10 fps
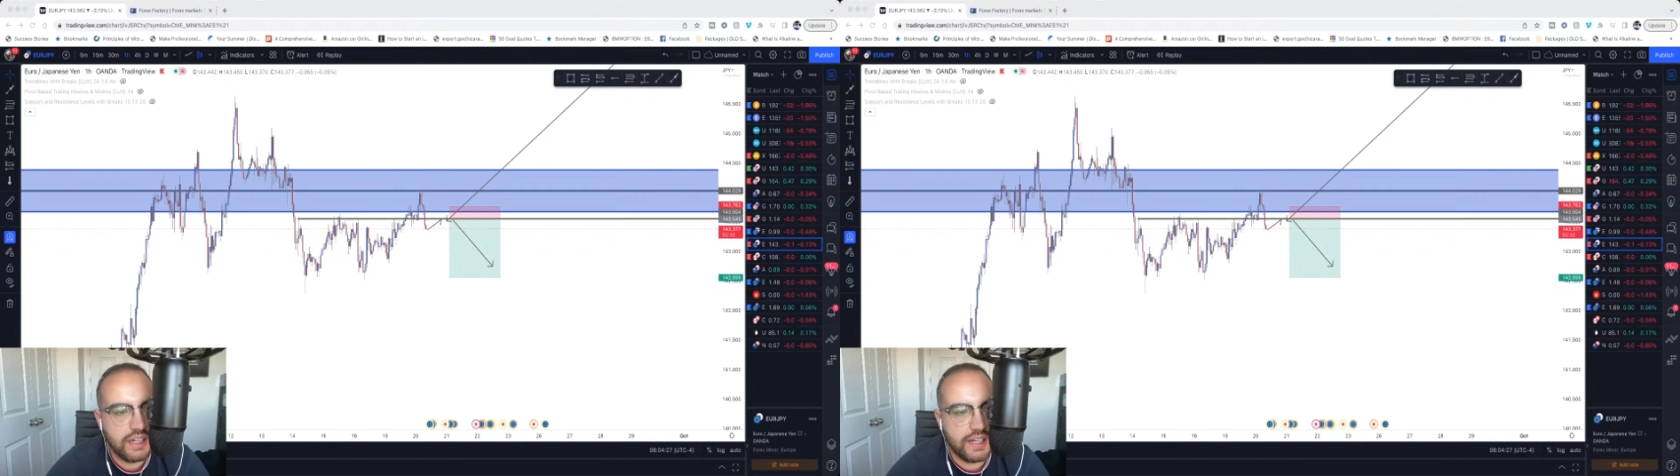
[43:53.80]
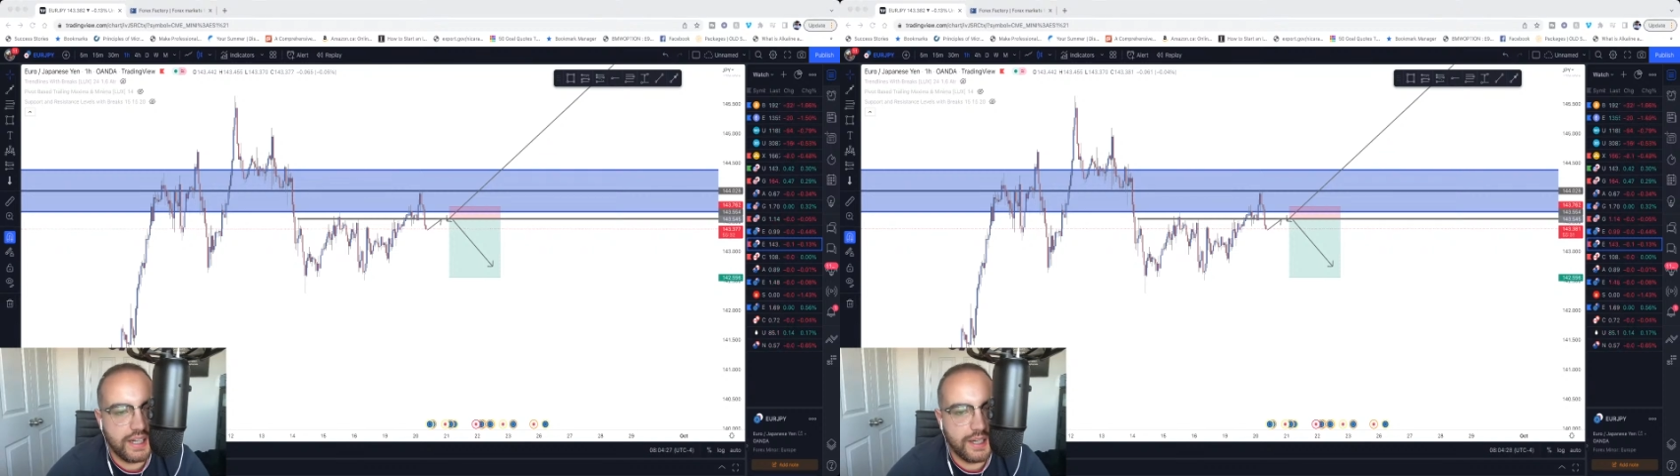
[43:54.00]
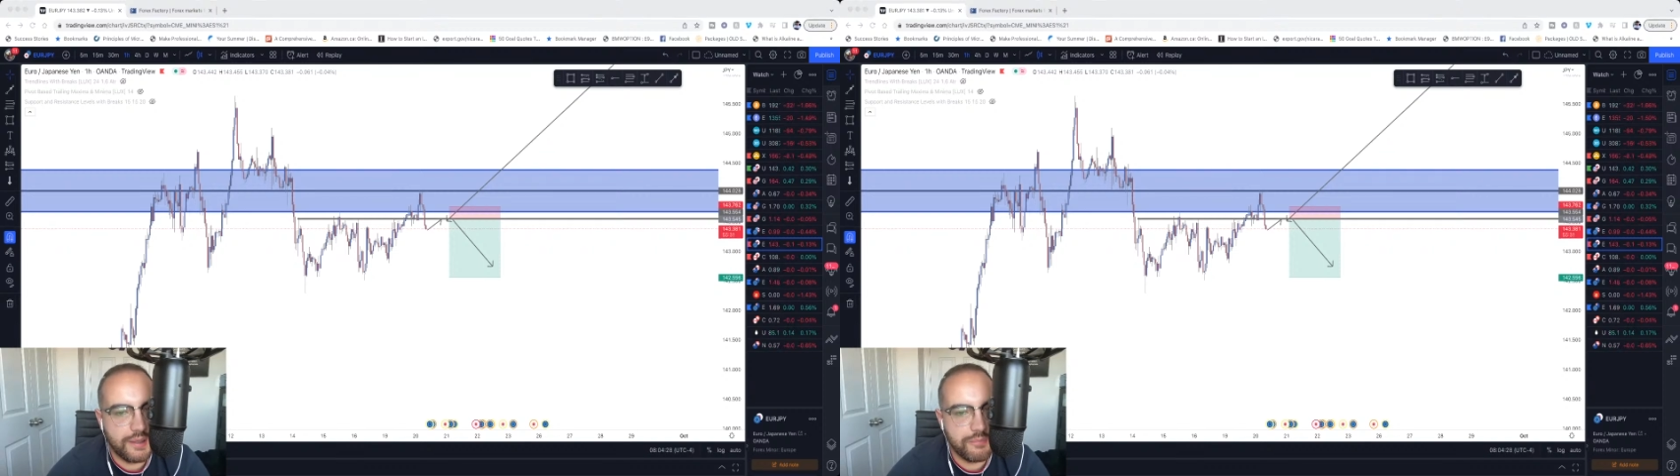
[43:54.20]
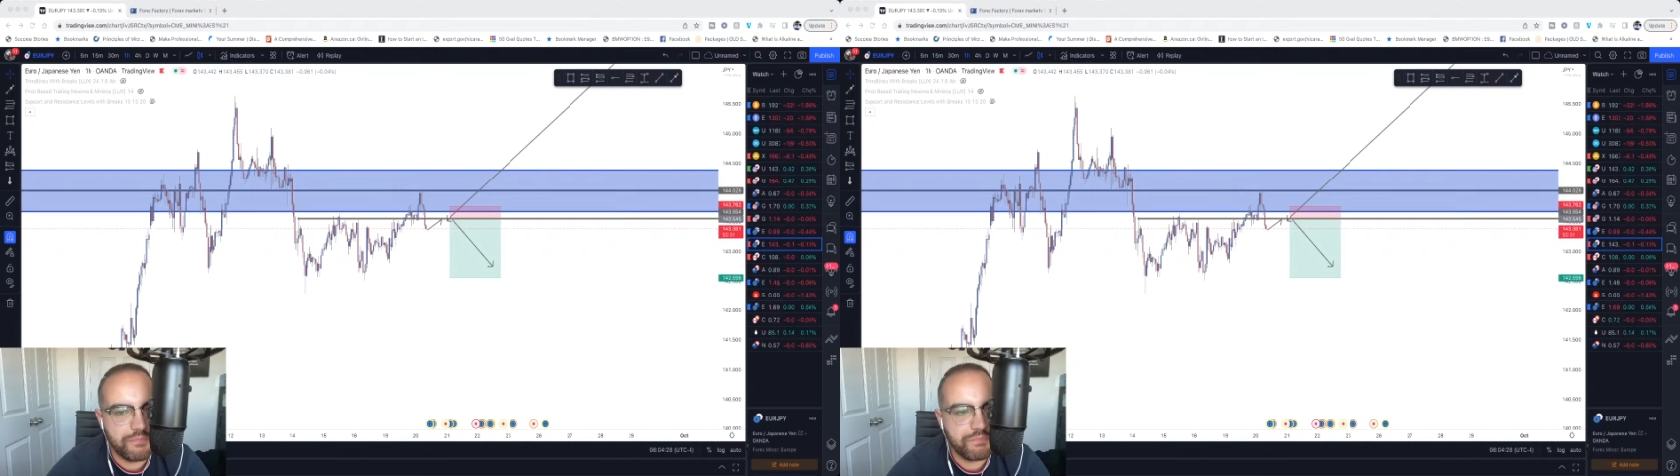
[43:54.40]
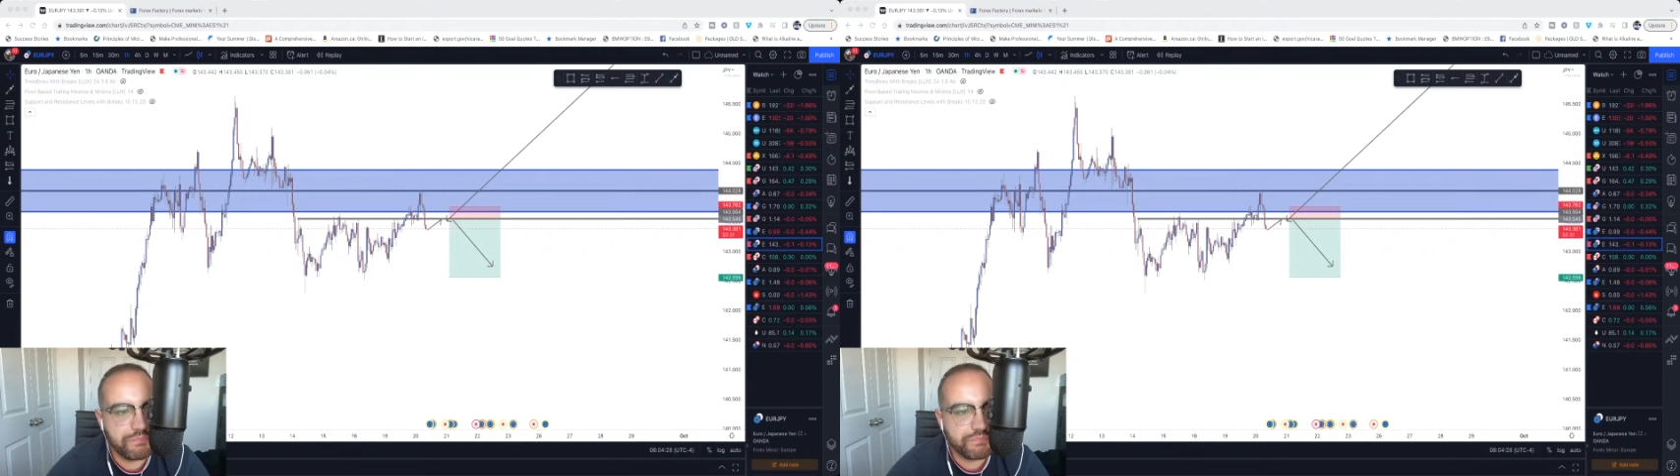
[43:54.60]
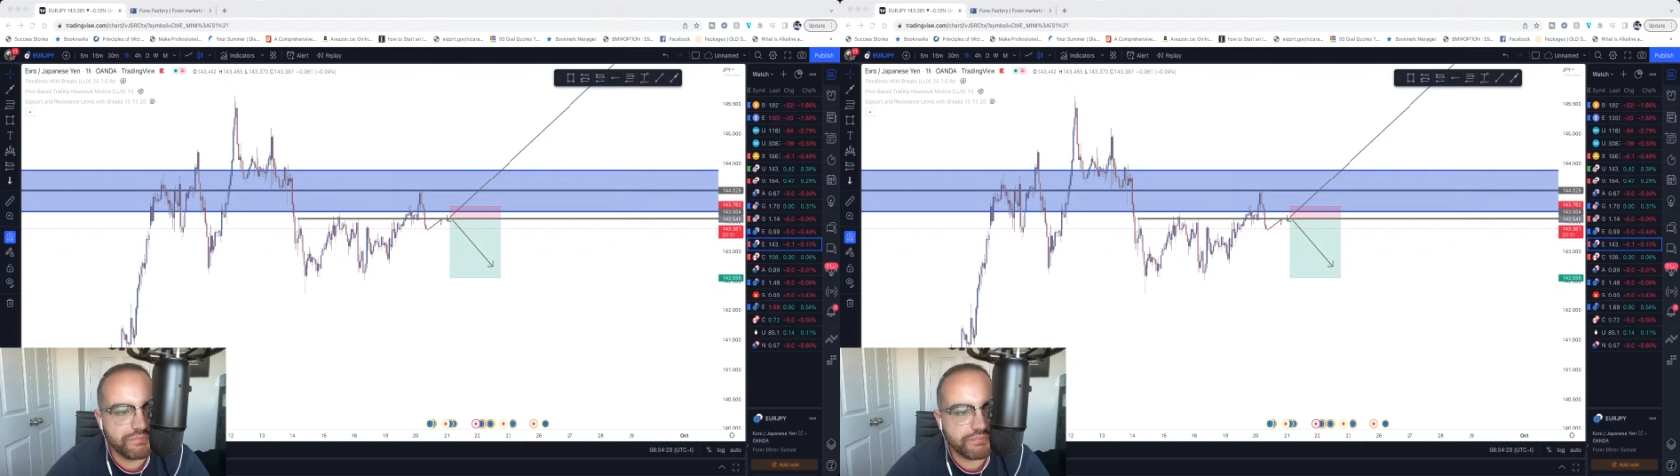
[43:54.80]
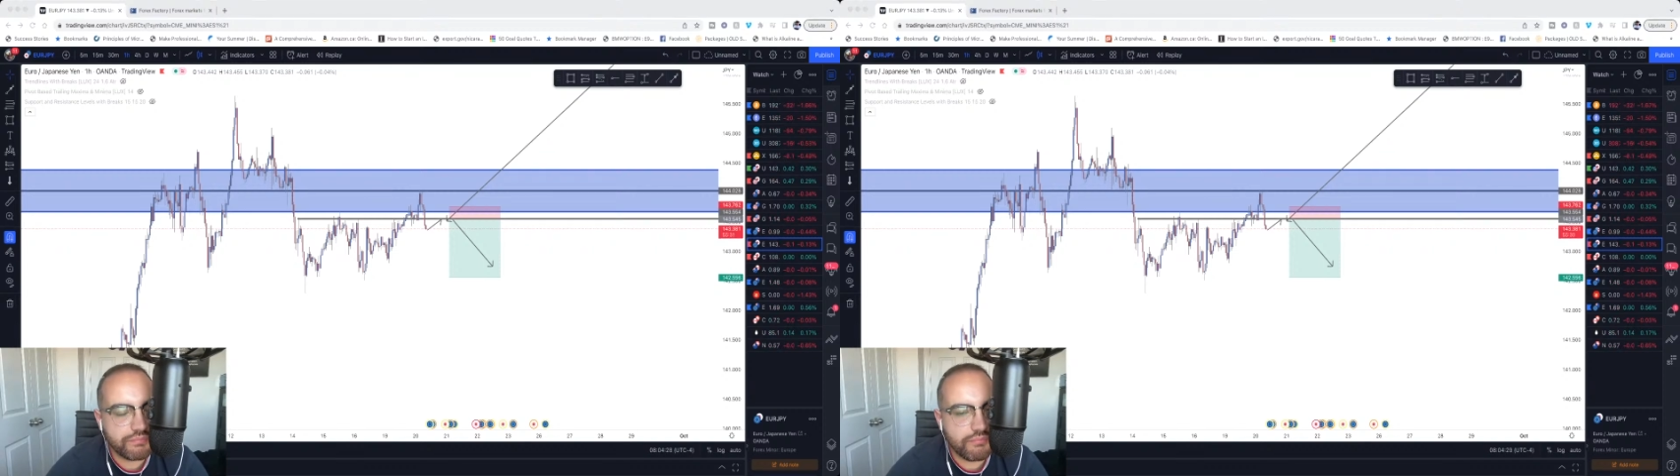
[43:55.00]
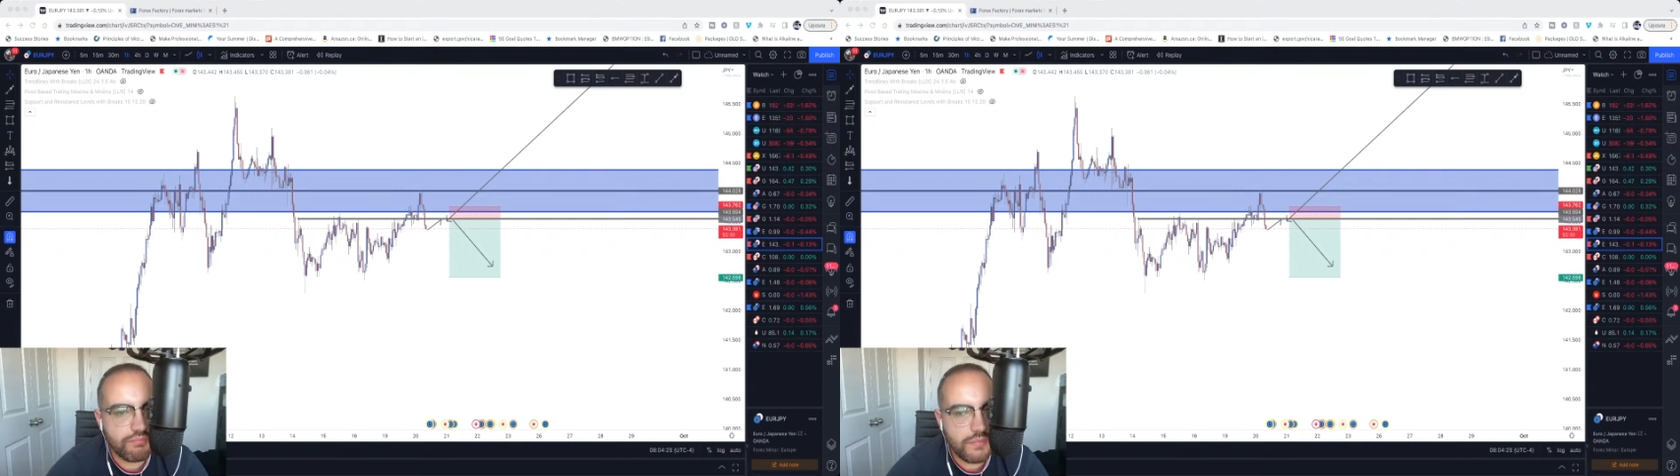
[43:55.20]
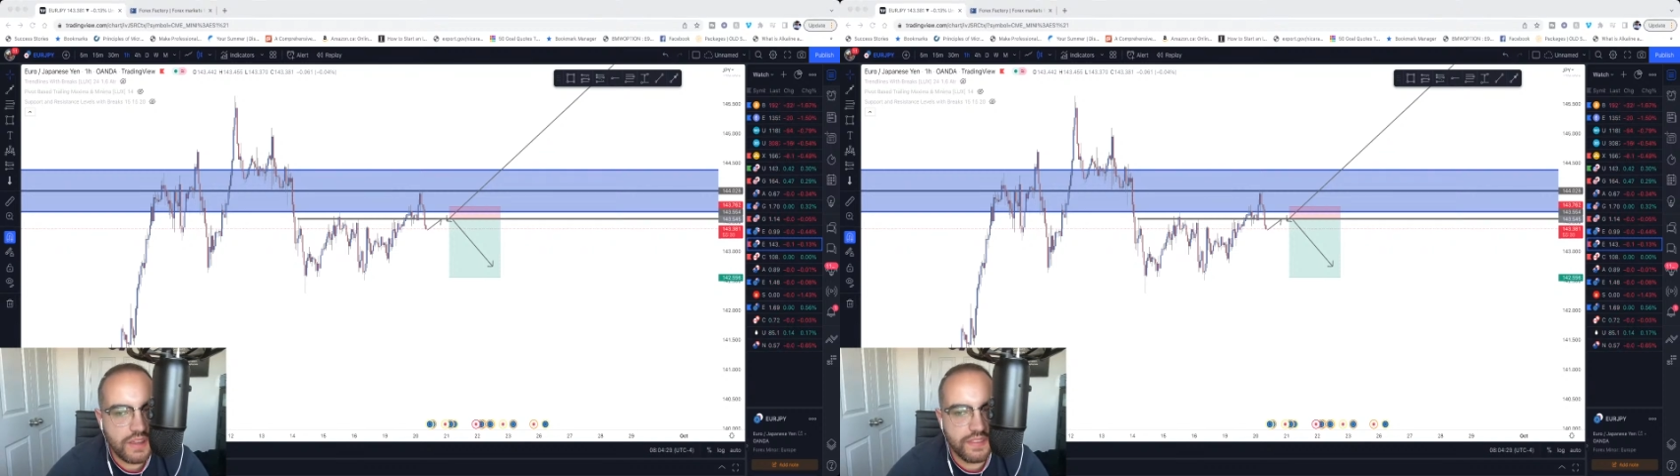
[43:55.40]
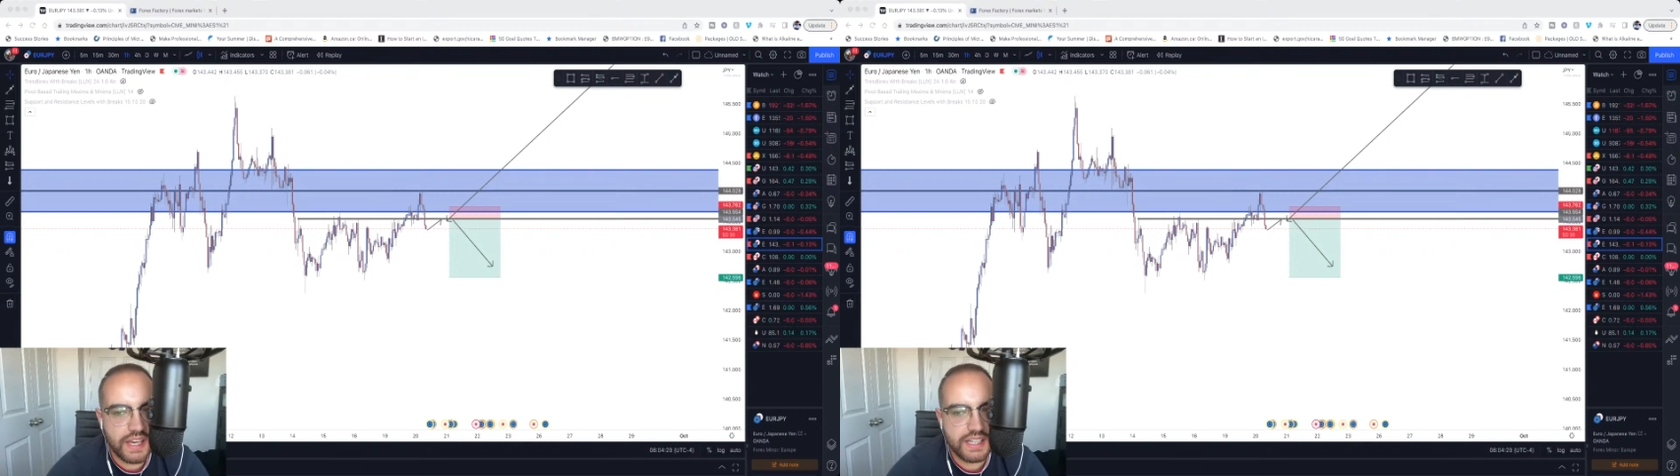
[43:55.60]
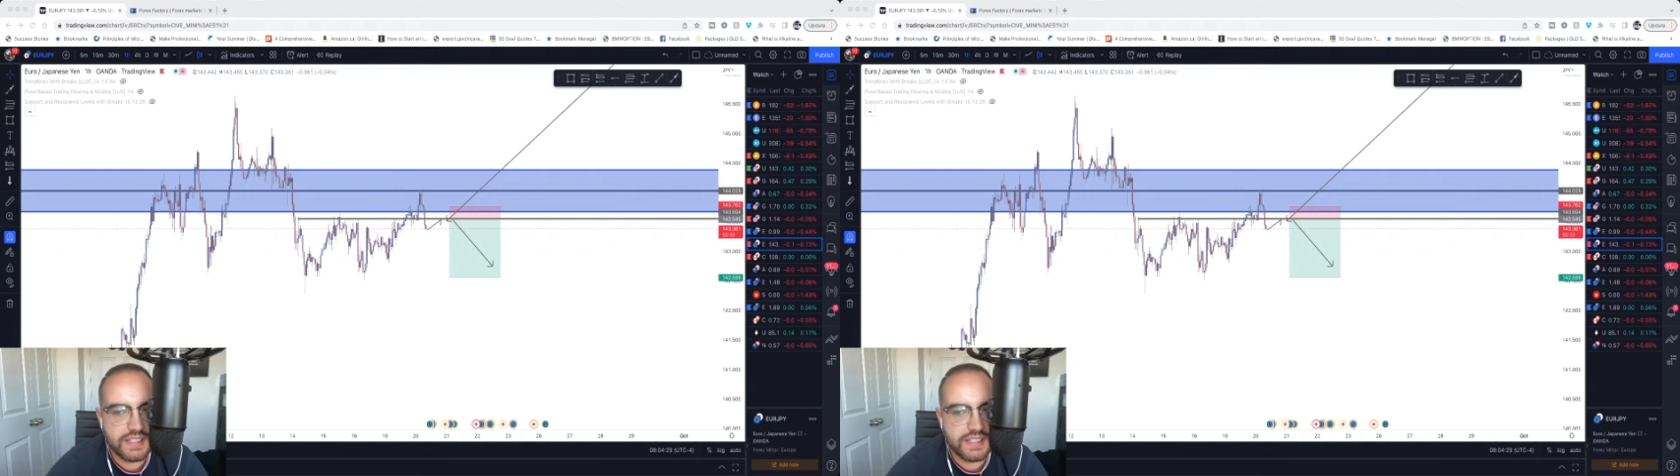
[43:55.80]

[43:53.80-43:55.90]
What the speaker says: that